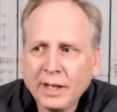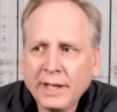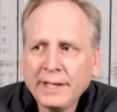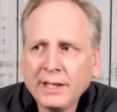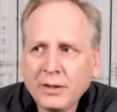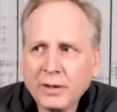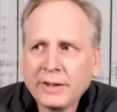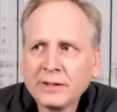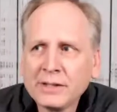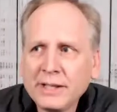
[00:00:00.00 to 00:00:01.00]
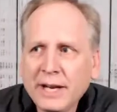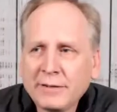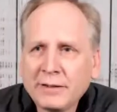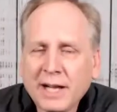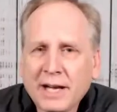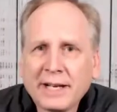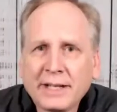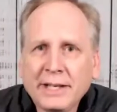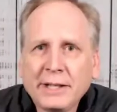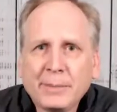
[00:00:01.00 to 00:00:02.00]
you know, there's never not a
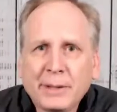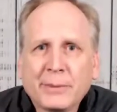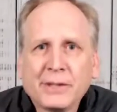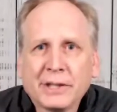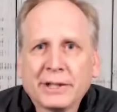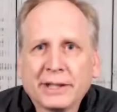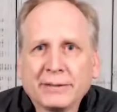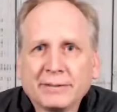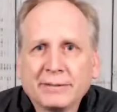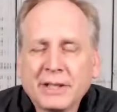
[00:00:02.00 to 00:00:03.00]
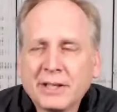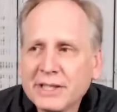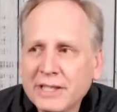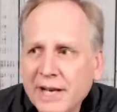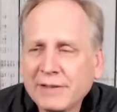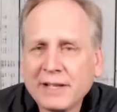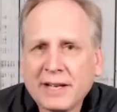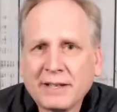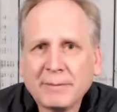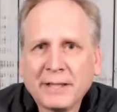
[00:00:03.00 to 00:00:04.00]
need to be resilient. There's never
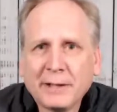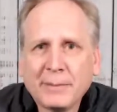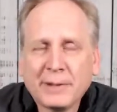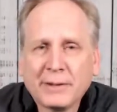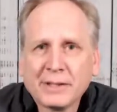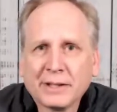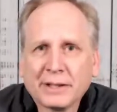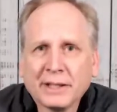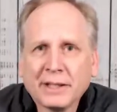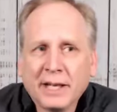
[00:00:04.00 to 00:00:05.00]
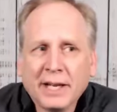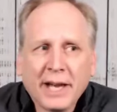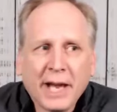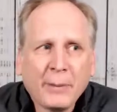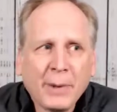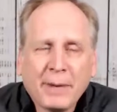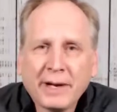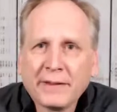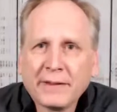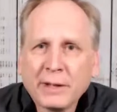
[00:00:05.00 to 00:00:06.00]
not a need to be resilient. And we
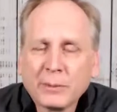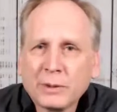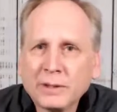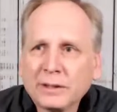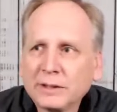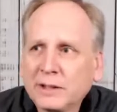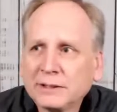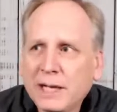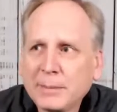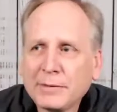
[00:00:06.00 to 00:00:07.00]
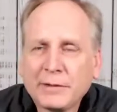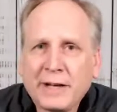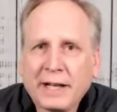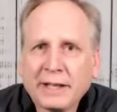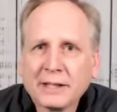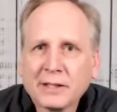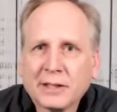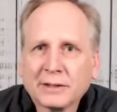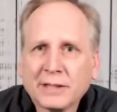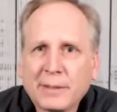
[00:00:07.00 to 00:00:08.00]
might think we're on top of a valley,
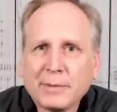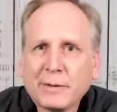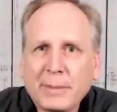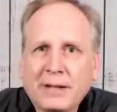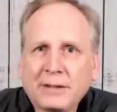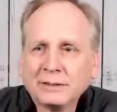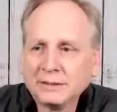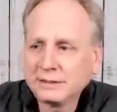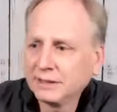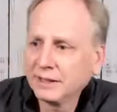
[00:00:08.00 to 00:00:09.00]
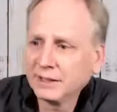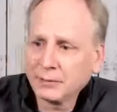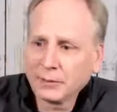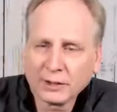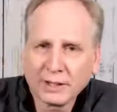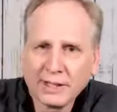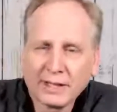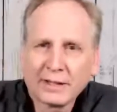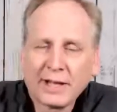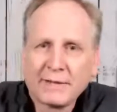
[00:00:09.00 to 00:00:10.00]
or top of a mountain, and we're looking
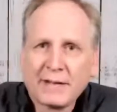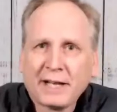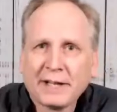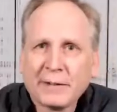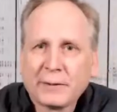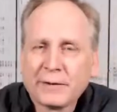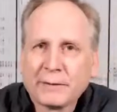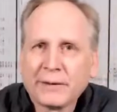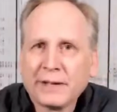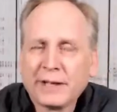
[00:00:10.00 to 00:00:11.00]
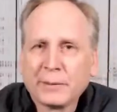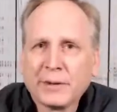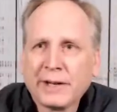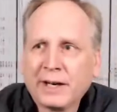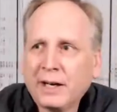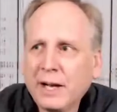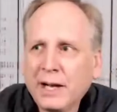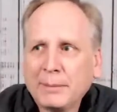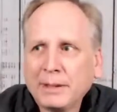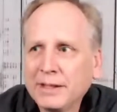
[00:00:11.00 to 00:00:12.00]
down on that valley, and we're thinking we're there.
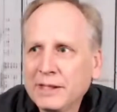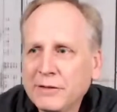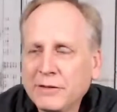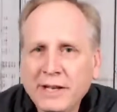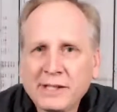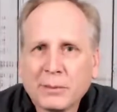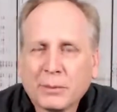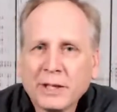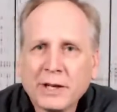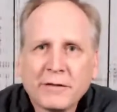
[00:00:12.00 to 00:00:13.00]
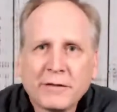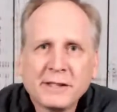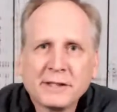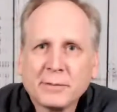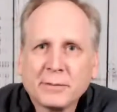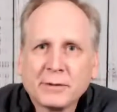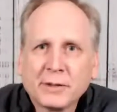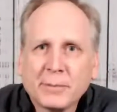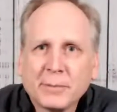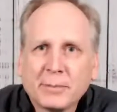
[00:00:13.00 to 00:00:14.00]
But let's face it, we're going to face some